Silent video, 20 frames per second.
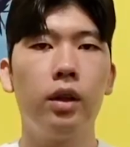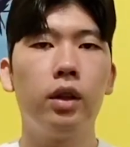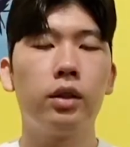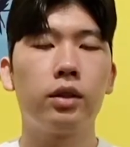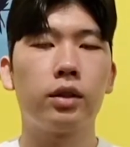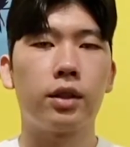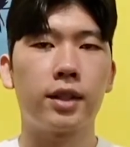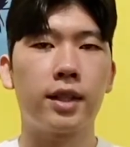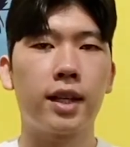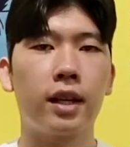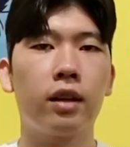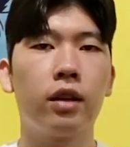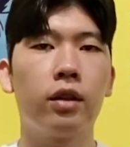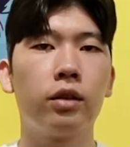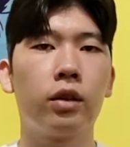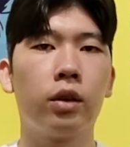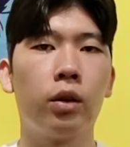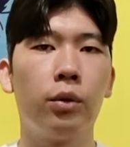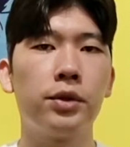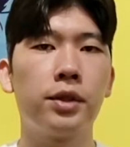The second
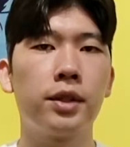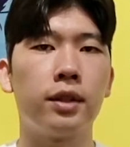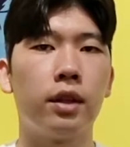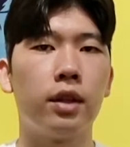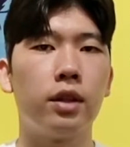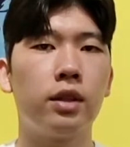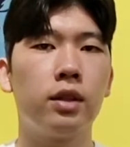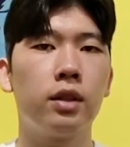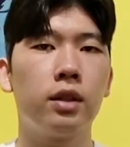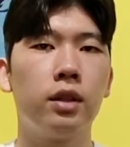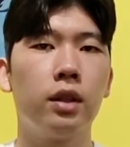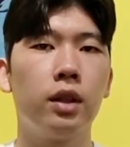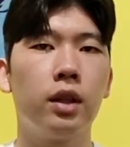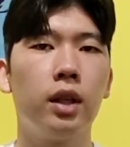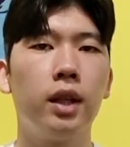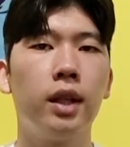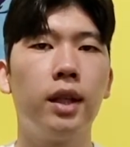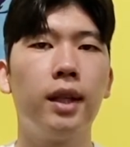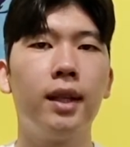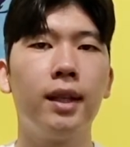consonant,
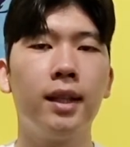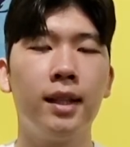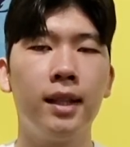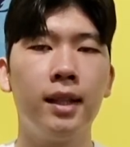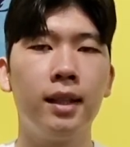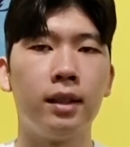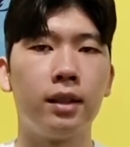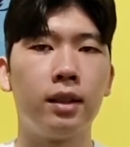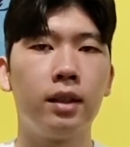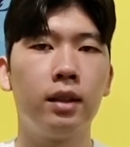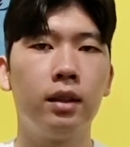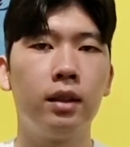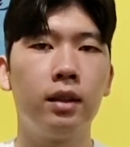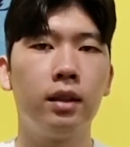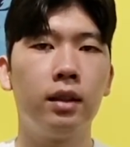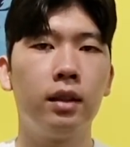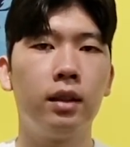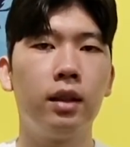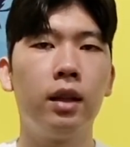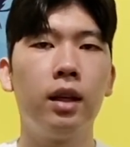hi-eut,
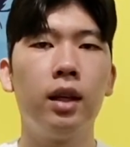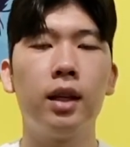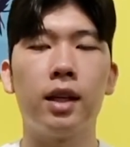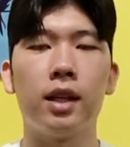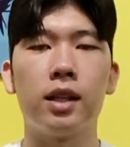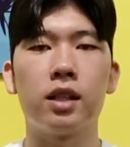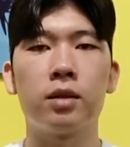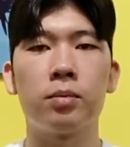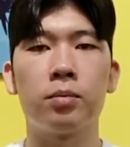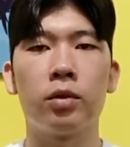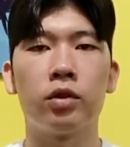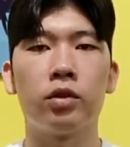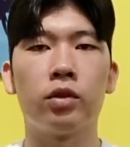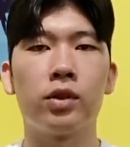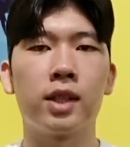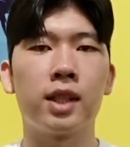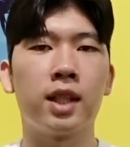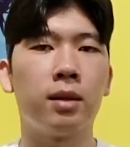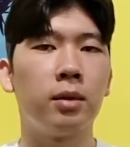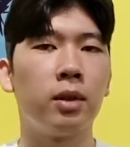is pronounced
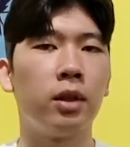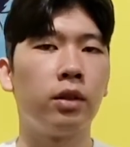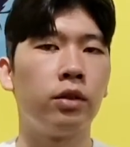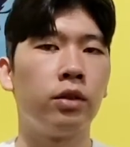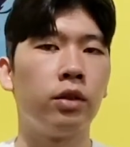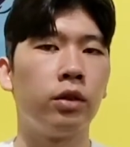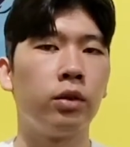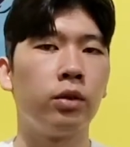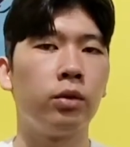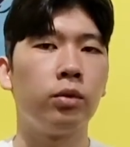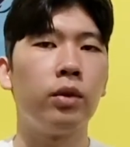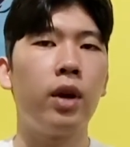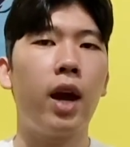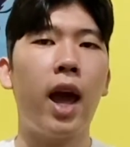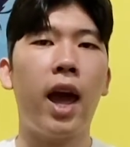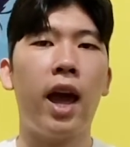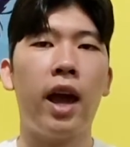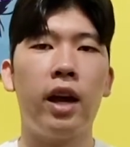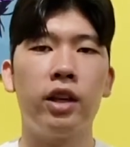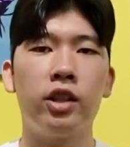similar to
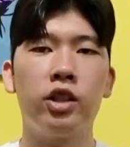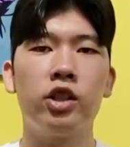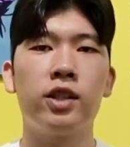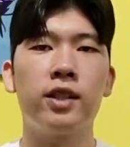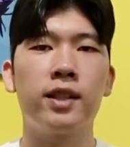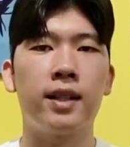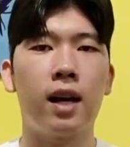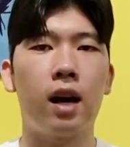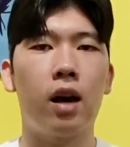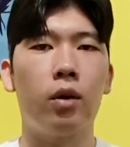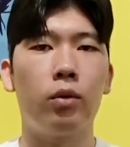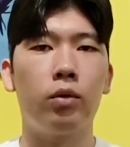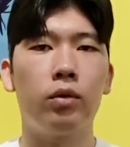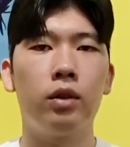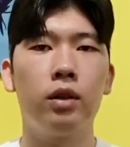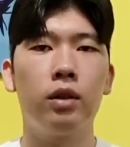H sound.